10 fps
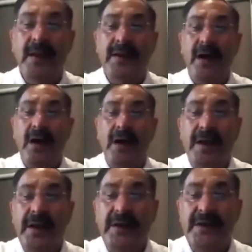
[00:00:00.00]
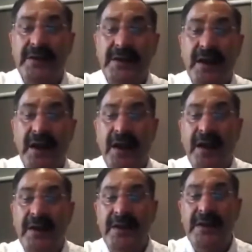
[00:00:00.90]
Now, it is
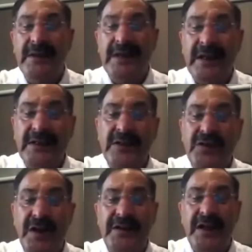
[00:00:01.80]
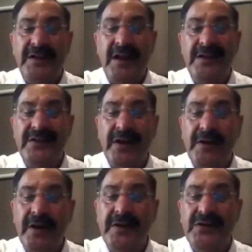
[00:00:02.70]
another study that's called
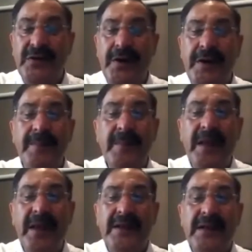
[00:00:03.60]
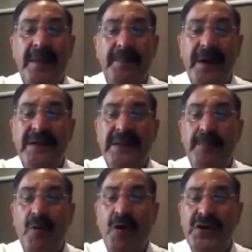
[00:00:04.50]
Saturn study. It compares the
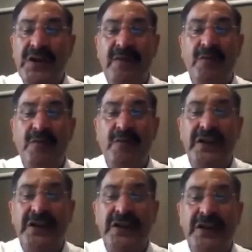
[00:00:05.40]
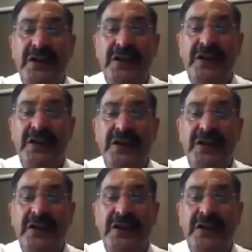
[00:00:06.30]
progression of coronary atherosclerosis